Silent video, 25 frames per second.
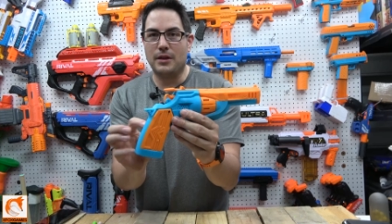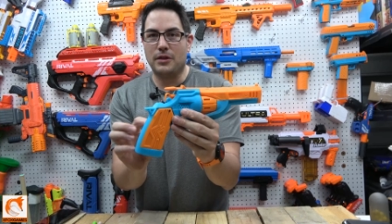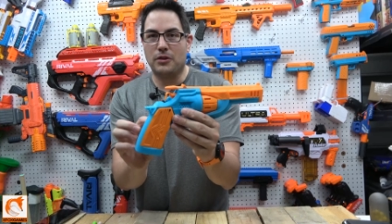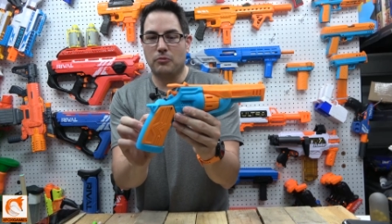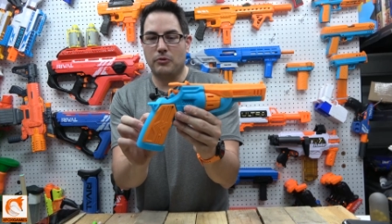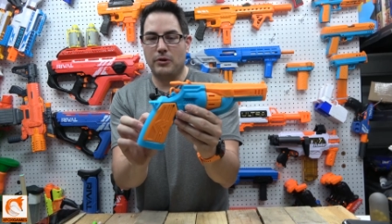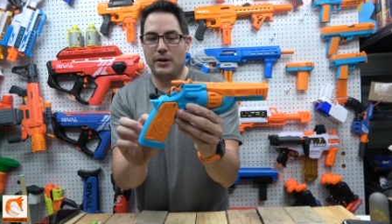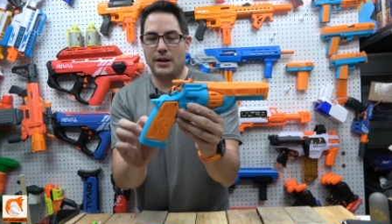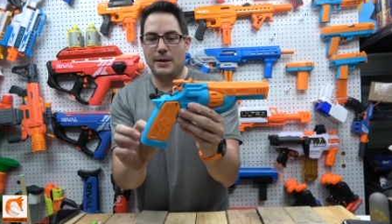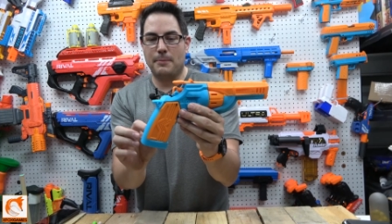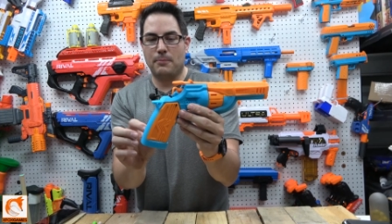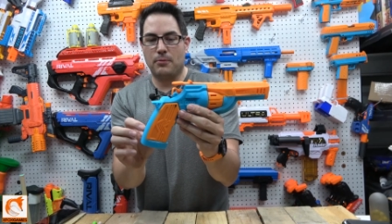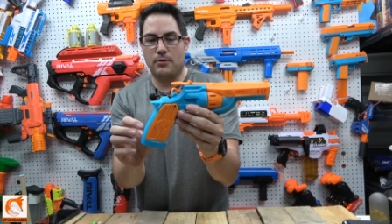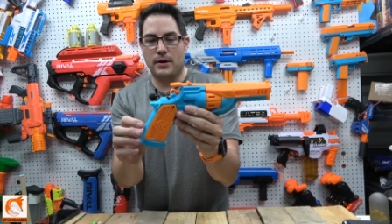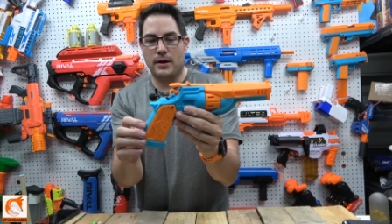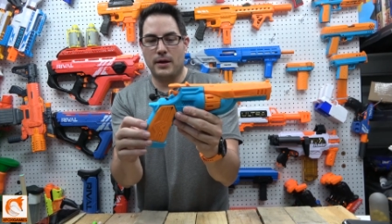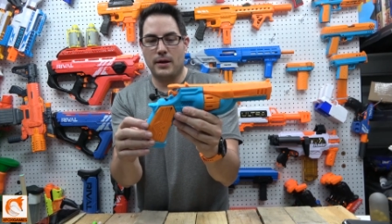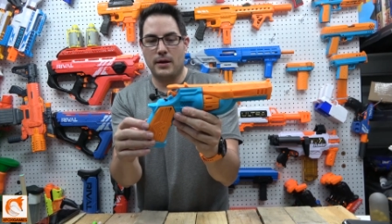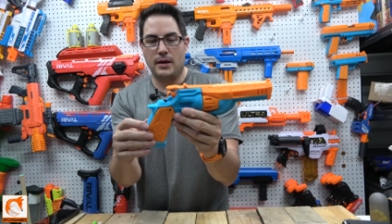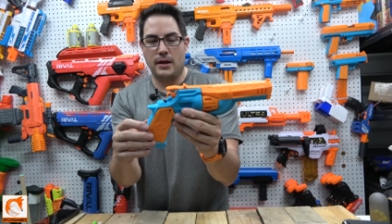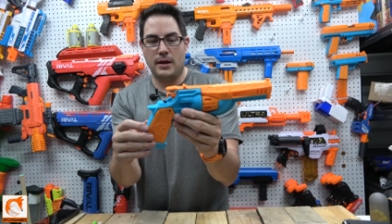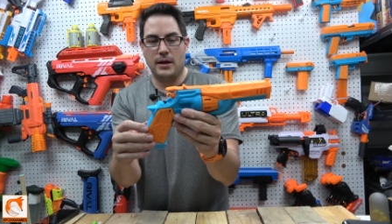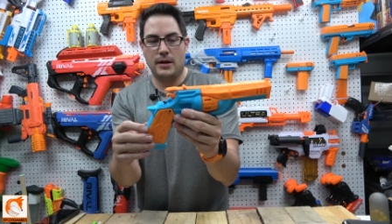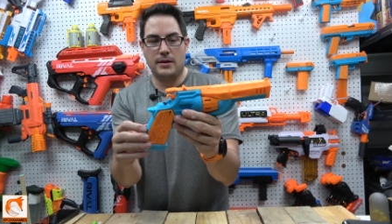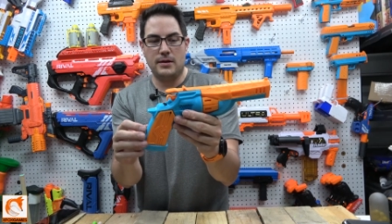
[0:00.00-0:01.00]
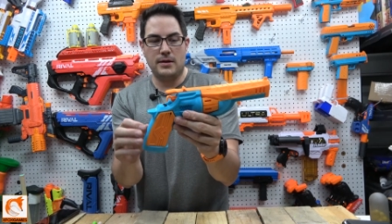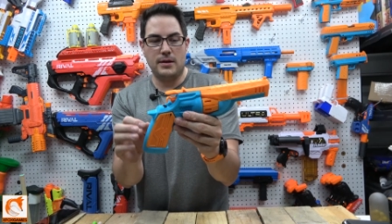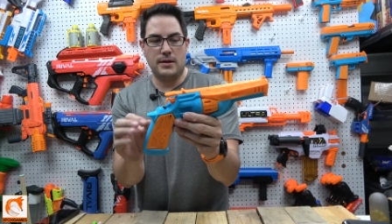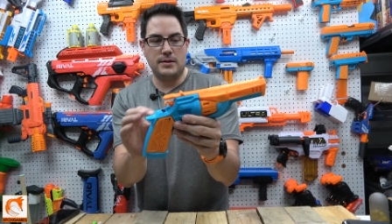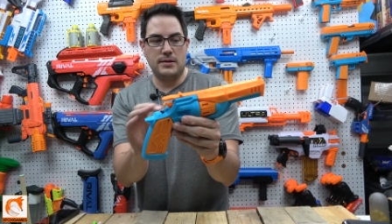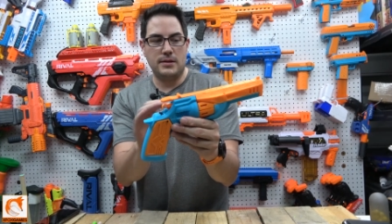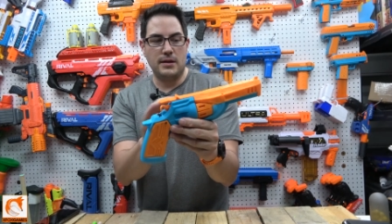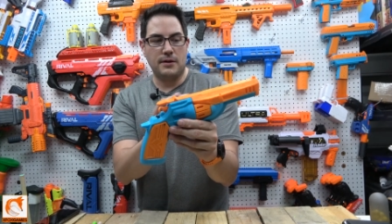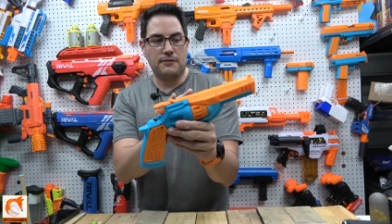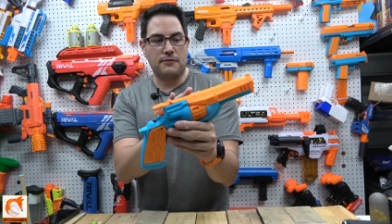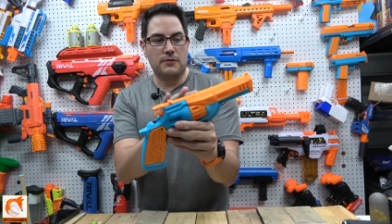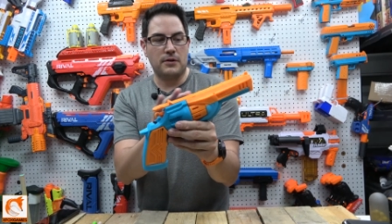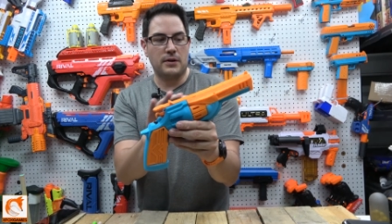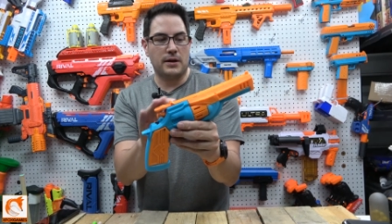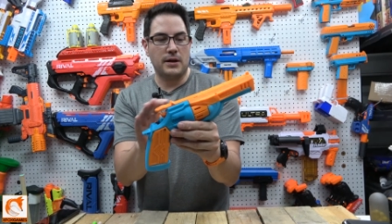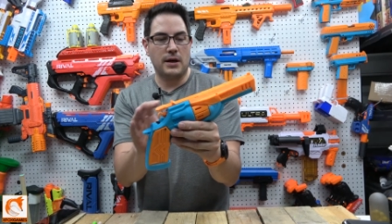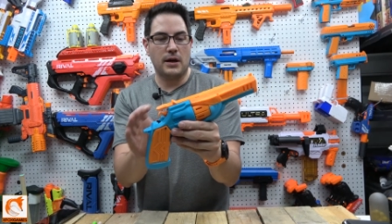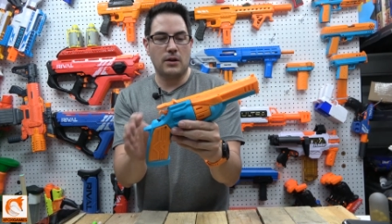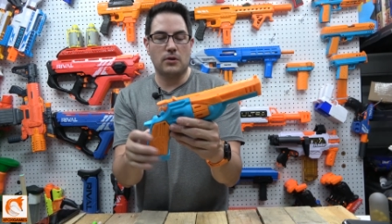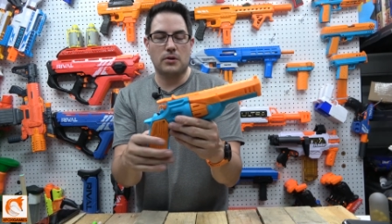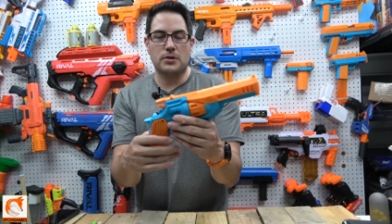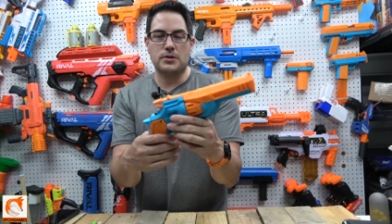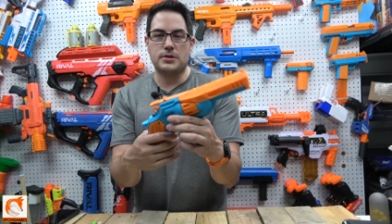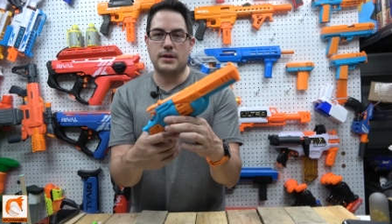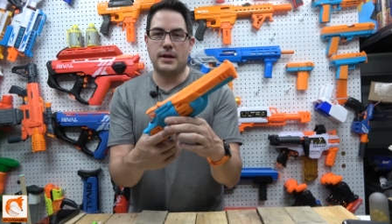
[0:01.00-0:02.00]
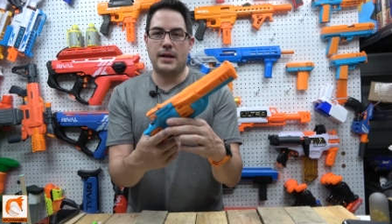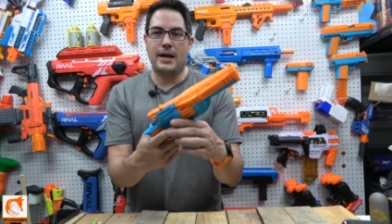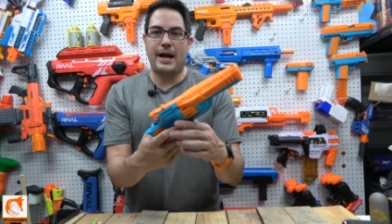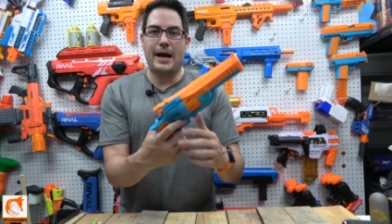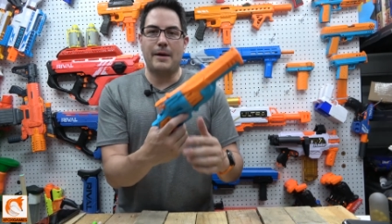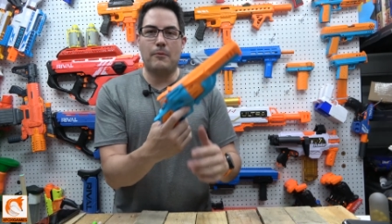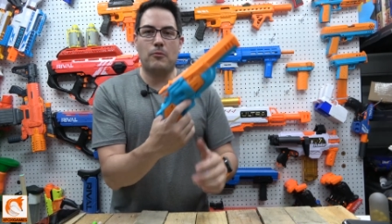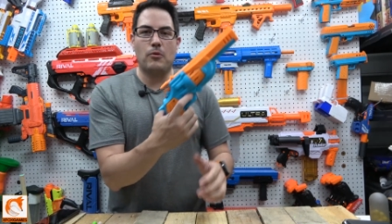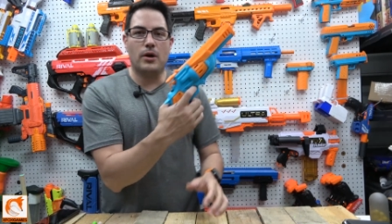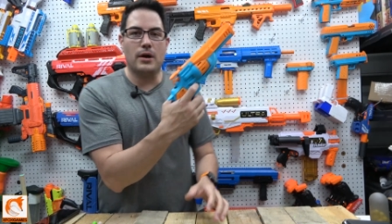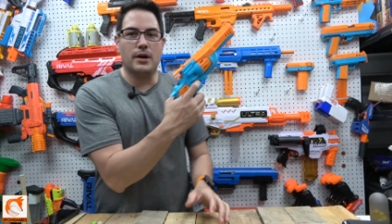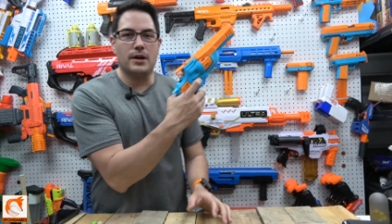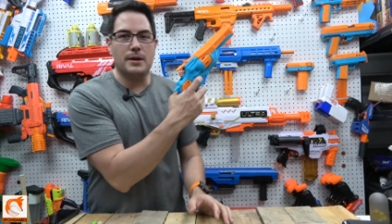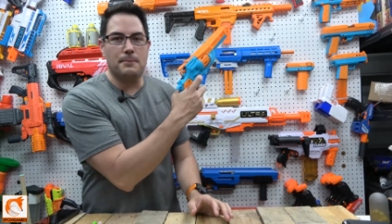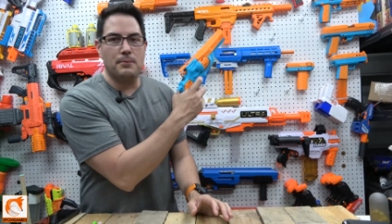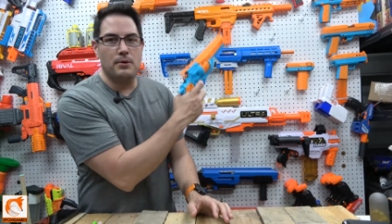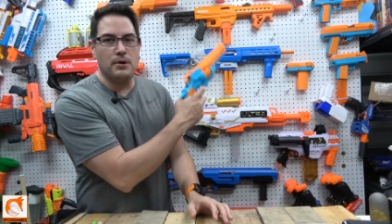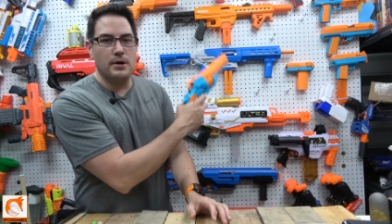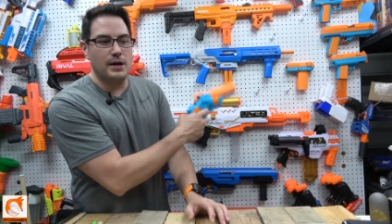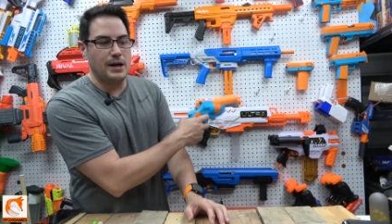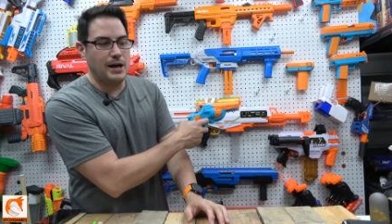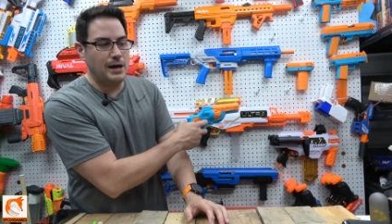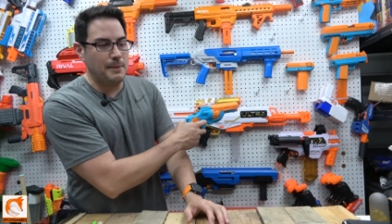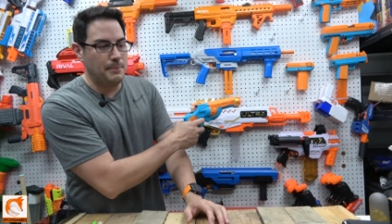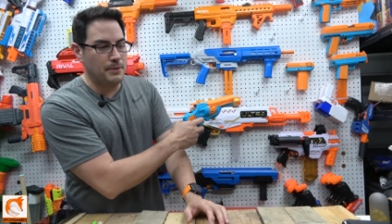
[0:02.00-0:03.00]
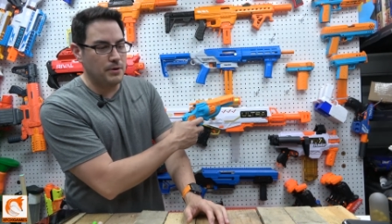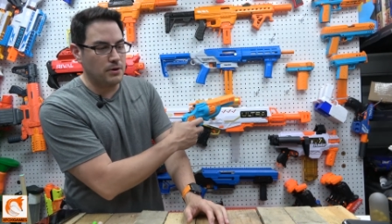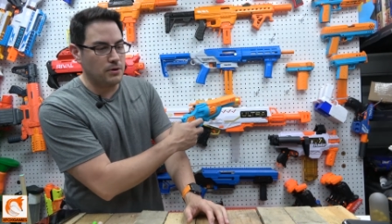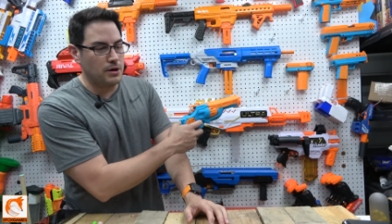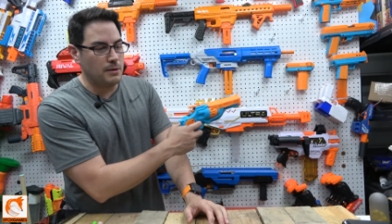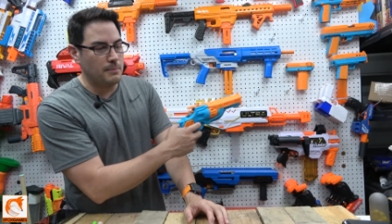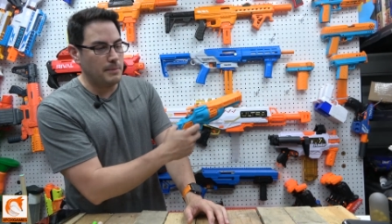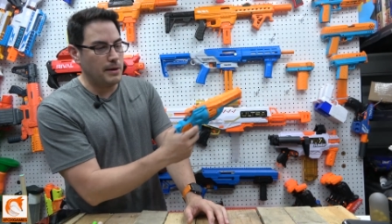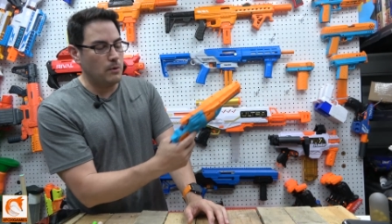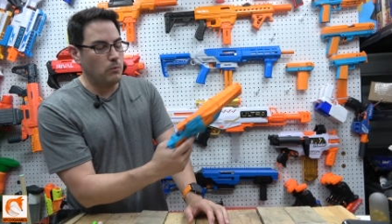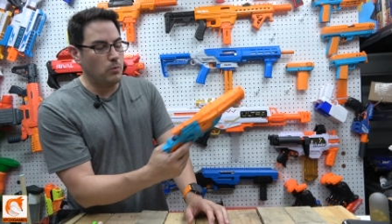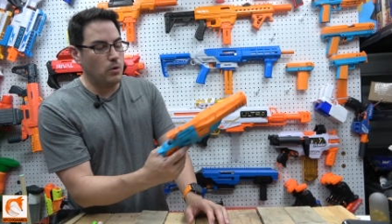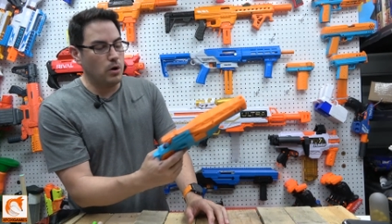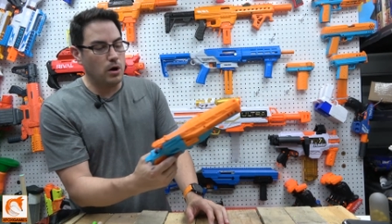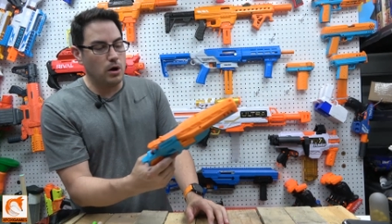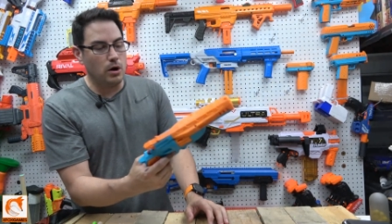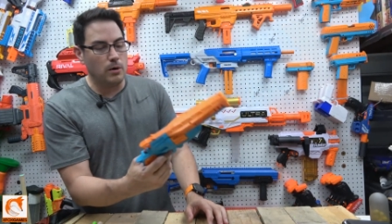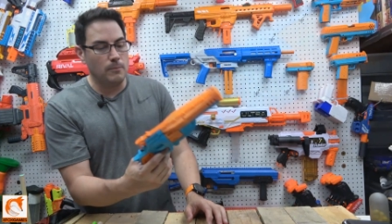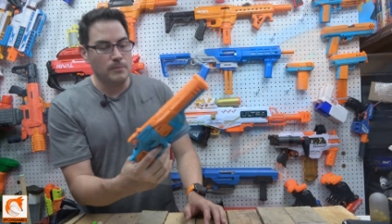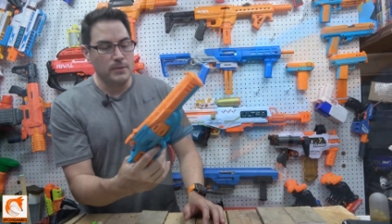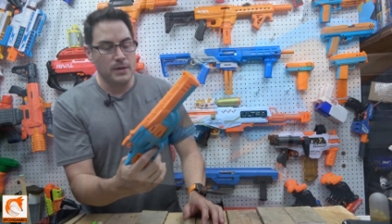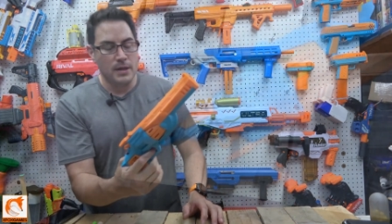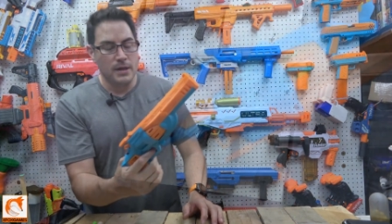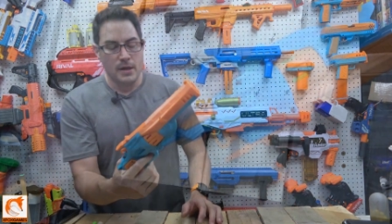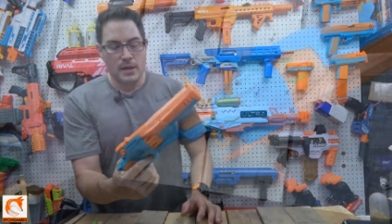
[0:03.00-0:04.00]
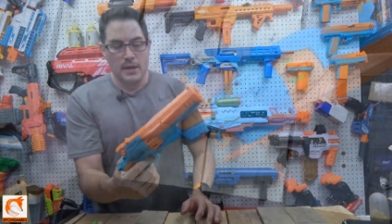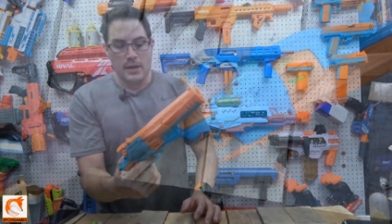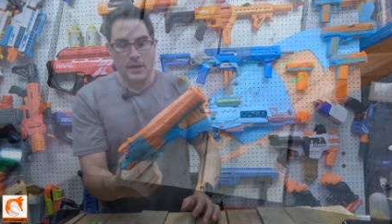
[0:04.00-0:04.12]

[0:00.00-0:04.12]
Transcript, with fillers: going to 3D print in different colors, and I wanted to put it up here on my wall.